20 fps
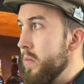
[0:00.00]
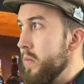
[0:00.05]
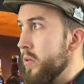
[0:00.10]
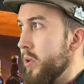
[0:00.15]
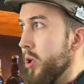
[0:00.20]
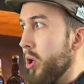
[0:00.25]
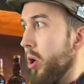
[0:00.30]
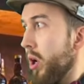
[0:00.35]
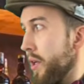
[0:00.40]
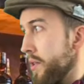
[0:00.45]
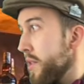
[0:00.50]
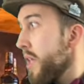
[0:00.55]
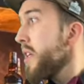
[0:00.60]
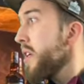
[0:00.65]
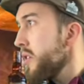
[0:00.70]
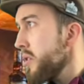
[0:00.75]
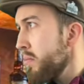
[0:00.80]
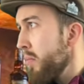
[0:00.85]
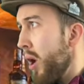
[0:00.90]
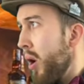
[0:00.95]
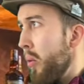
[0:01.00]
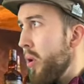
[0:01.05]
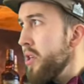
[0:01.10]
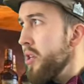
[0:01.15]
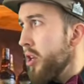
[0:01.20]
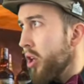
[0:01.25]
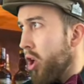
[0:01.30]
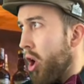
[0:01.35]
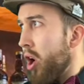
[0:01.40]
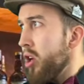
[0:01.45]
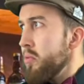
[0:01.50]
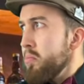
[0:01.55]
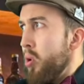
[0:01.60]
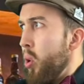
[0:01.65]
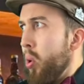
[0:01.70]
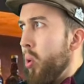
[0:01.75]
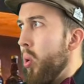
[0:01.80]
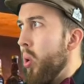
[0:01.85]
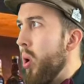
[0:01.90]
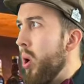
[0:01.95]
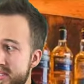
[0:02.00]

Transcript: The girl at the end of the bar wanted a Cosmo.